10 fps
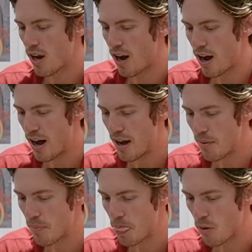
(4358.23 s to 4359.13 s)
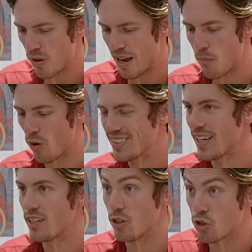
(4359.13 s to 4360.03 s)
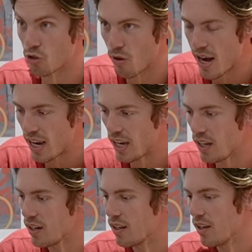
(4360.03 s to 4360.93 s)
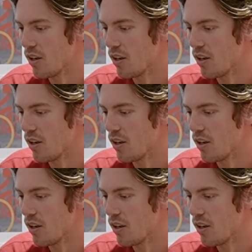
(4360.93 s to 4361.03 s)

Um, we get more excited to train.